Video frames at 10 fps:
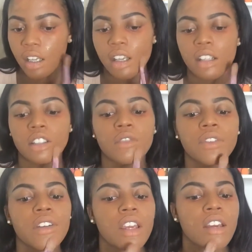And
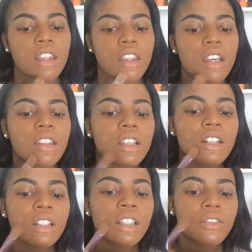don't forget that
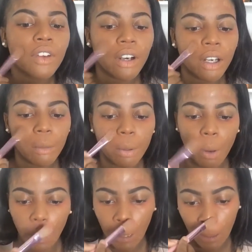it's very
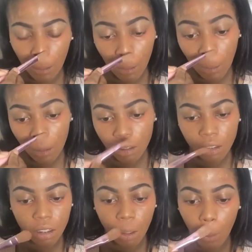important
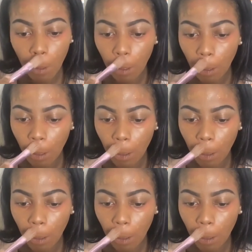to